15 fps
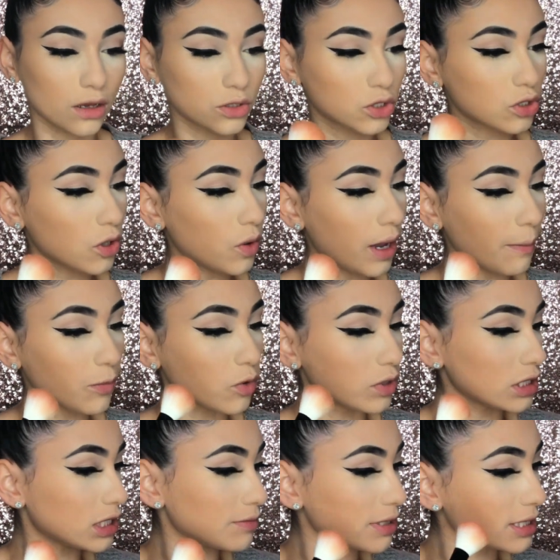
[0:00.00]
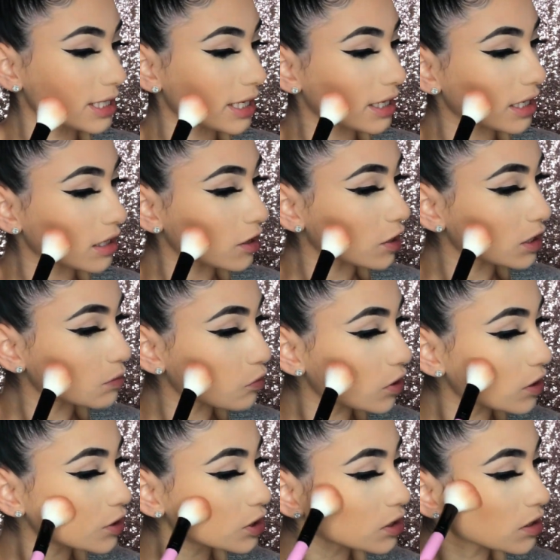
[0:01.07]
So I'm going to be taking this
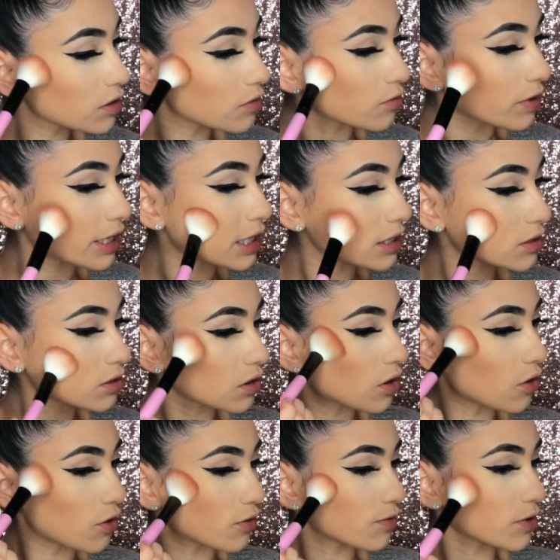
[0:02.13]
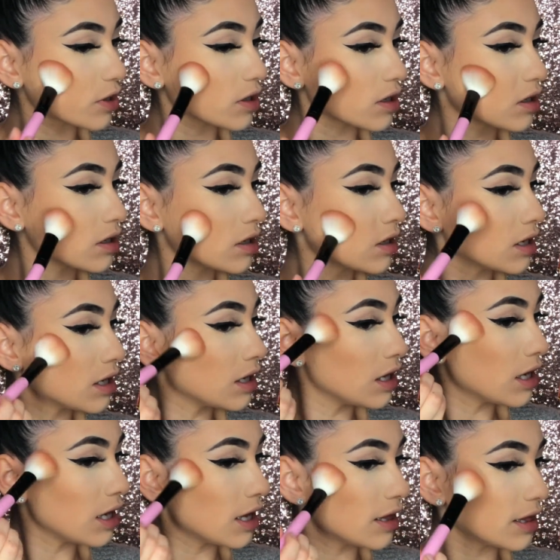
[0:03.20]
bronzer right over
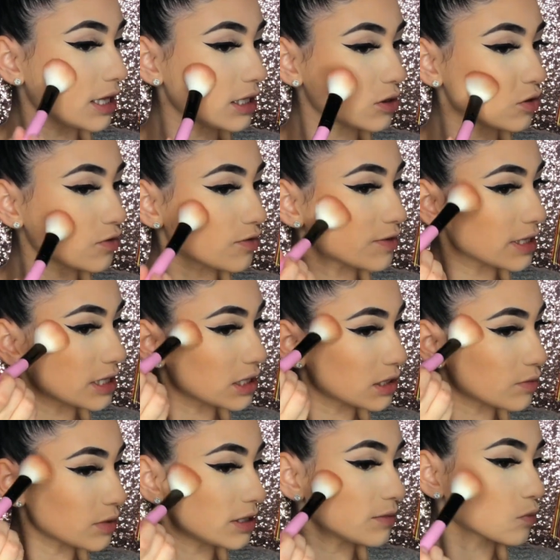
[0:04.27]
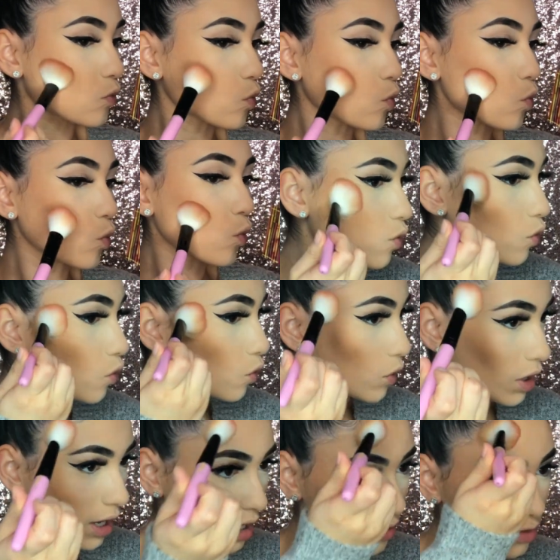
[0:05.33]
the Too Faced one.
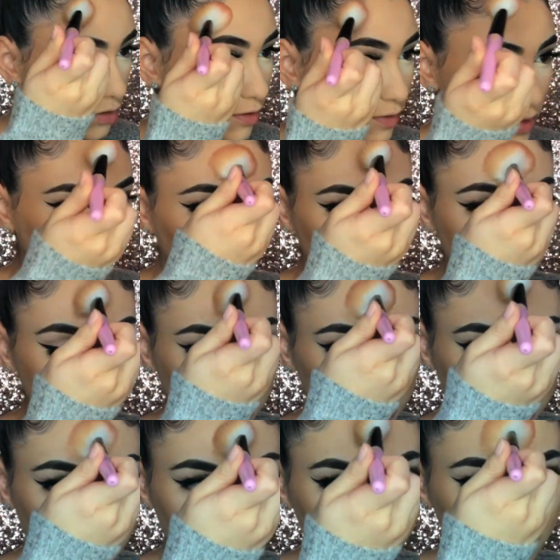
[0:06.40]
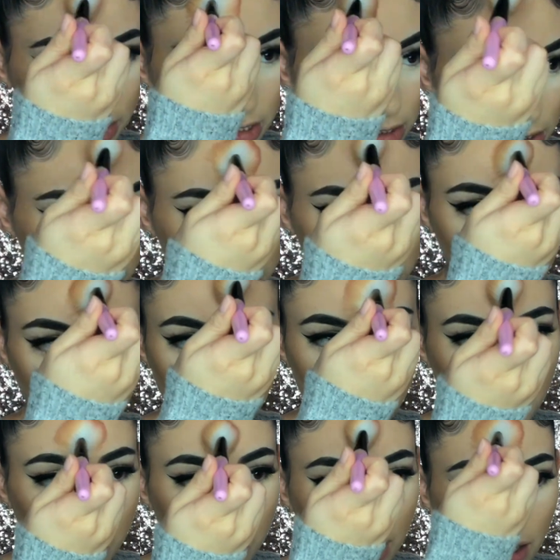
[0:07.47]
I don't know if you guys see a difference,
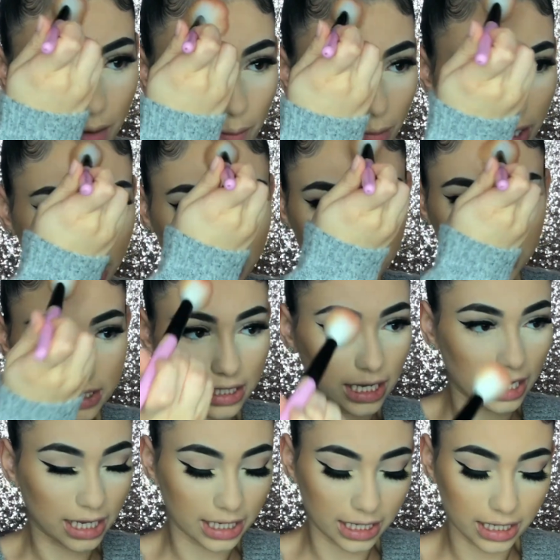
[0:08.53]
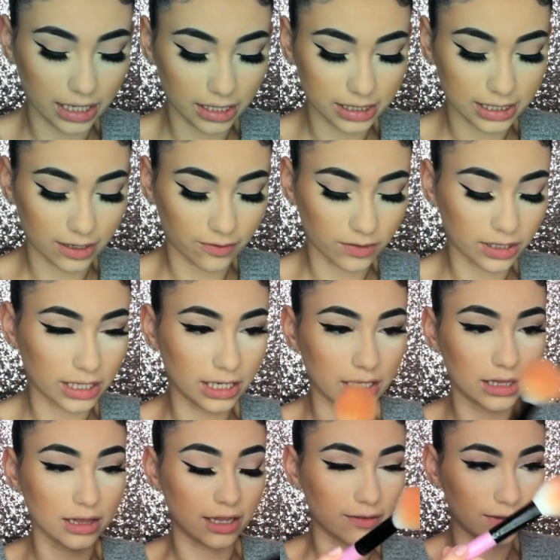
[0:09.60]
but I
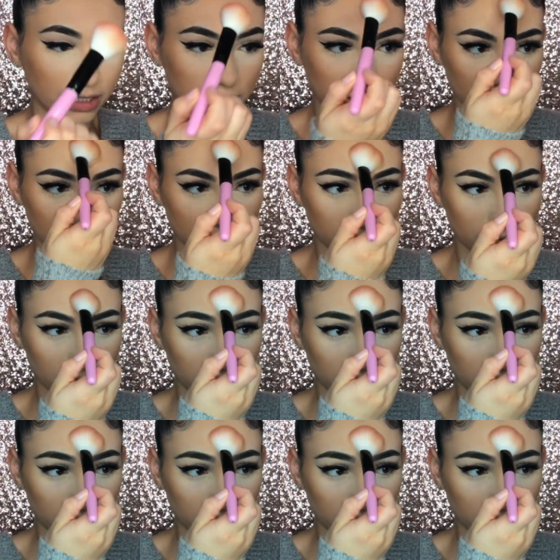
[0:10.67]
definitely love it.